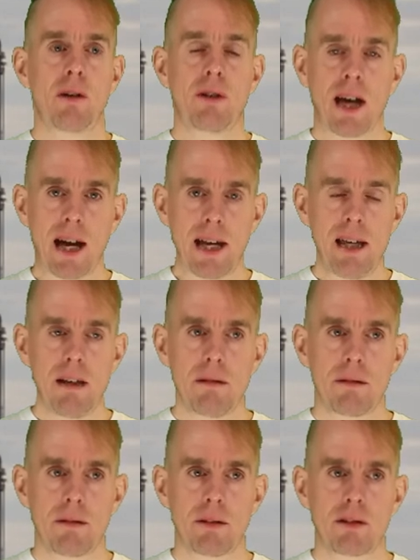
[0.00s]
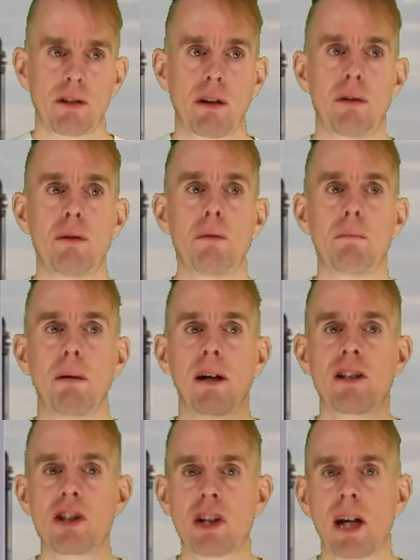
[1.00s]
Okay, so
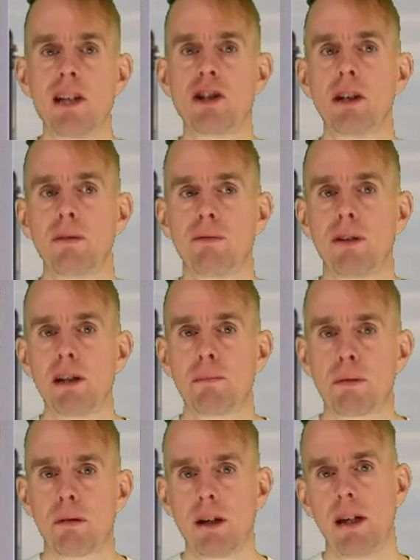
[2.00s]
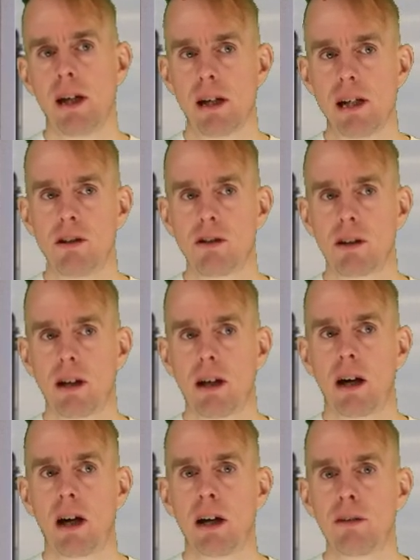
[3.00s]
by changing the feed preheat,
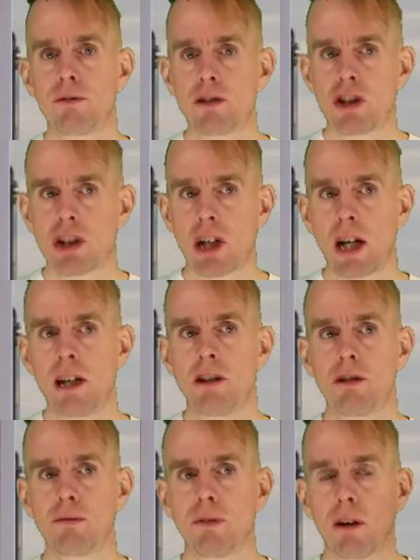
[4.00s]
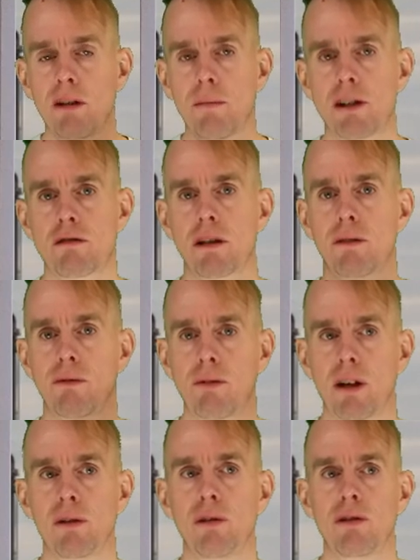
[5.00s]
I have changed the volumetric
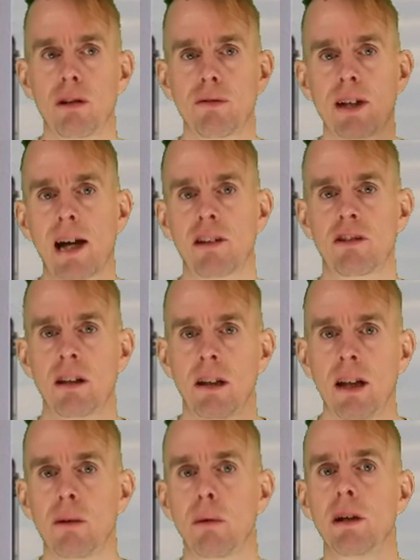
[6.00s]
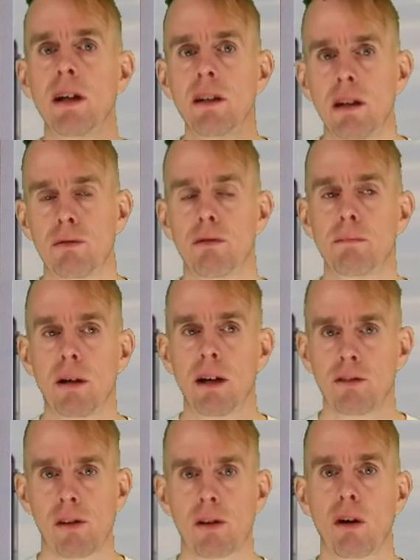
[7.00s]
flows of gas and liquid in different
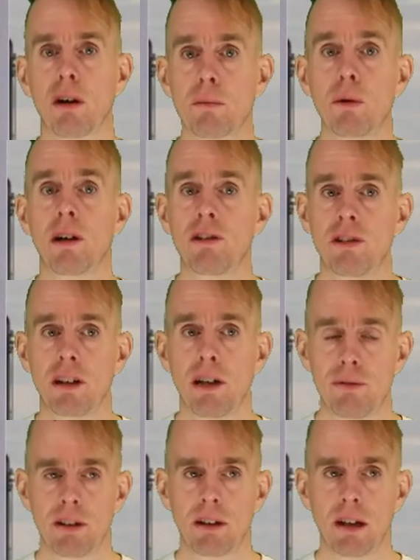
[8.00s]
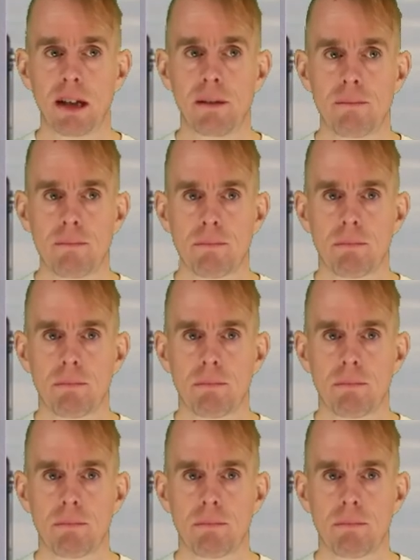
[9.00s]
parts of the column quite significantly.